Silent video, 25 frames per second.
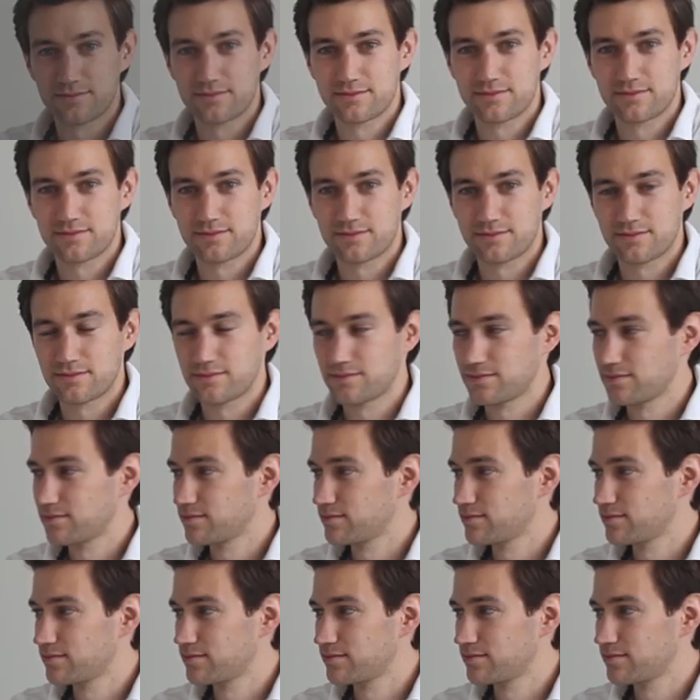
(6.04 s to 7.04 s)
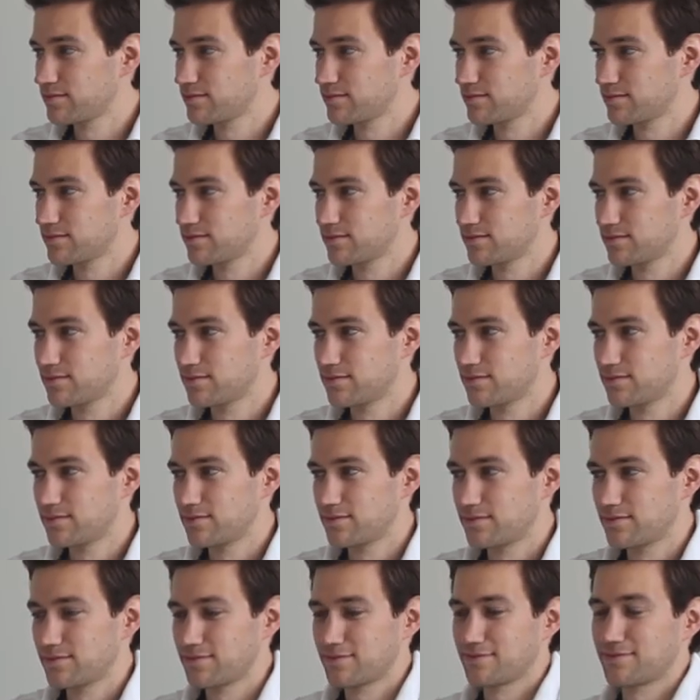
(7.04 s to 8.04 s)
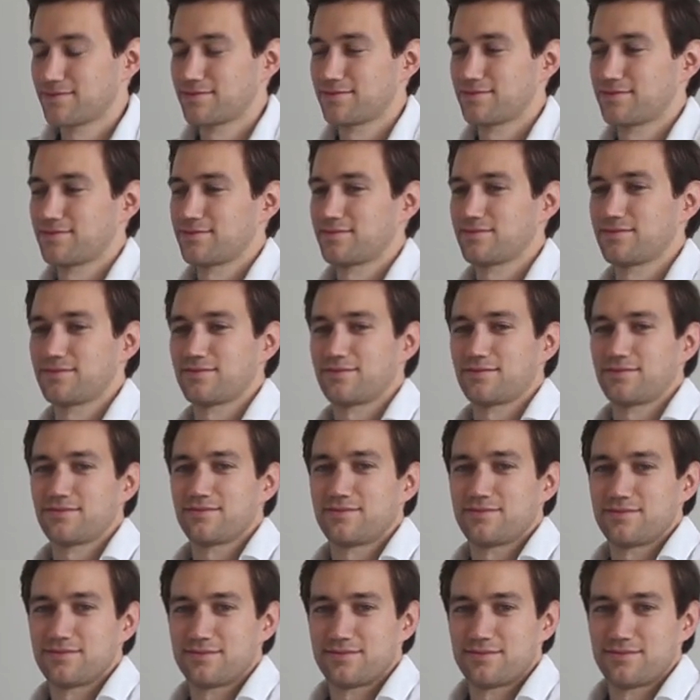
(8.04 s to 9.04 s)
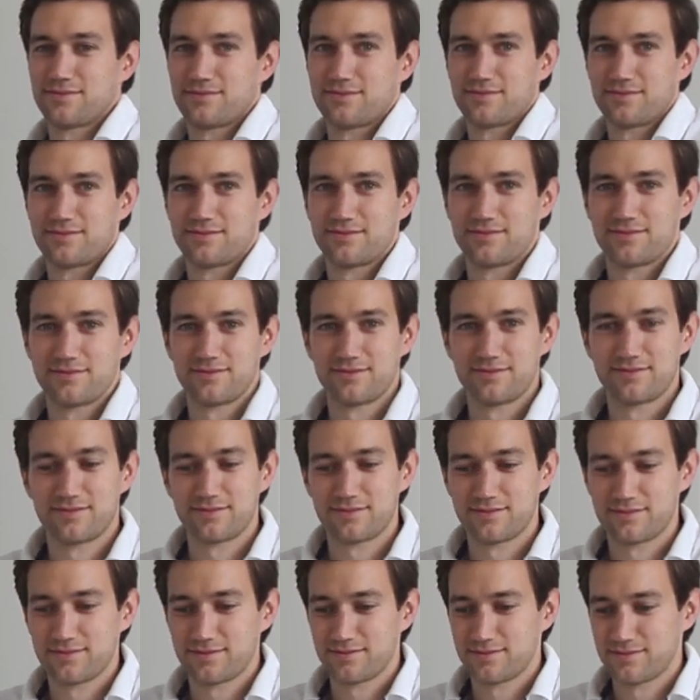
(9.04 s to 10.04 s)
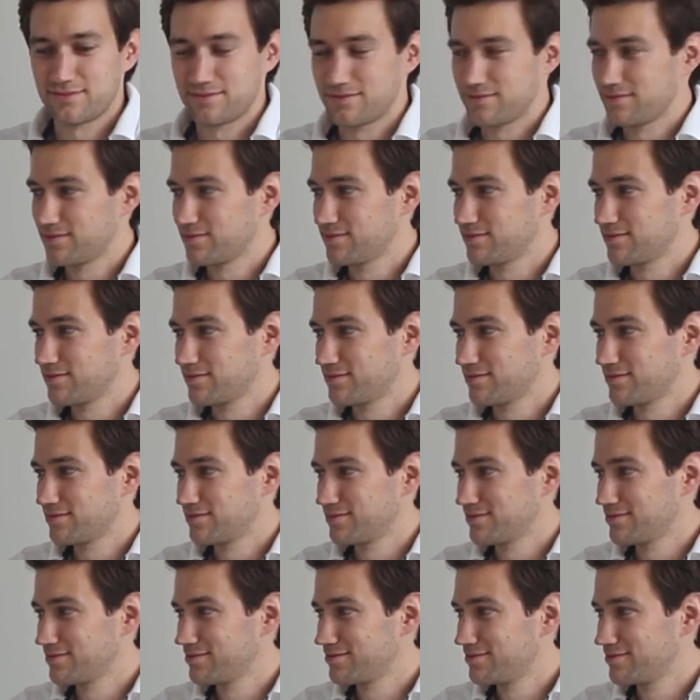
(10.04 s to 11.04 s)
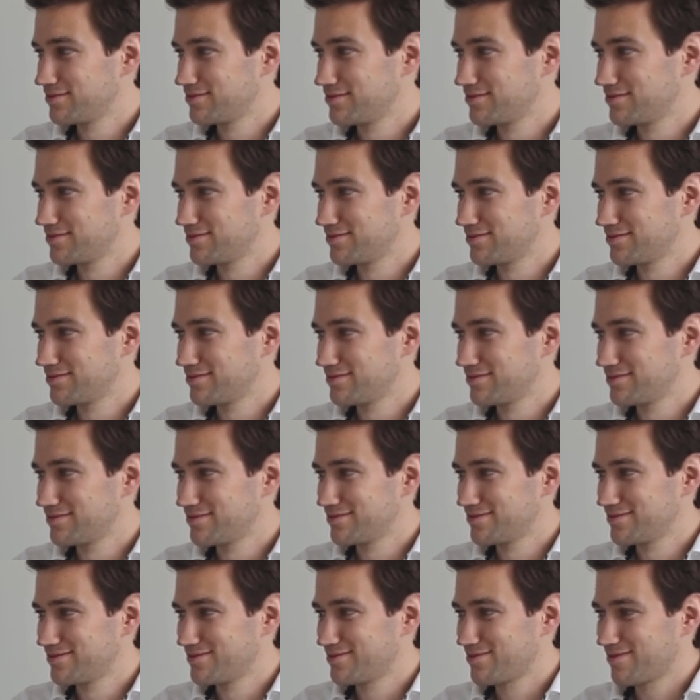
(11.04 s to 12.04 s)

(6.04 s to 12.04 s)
[no speech]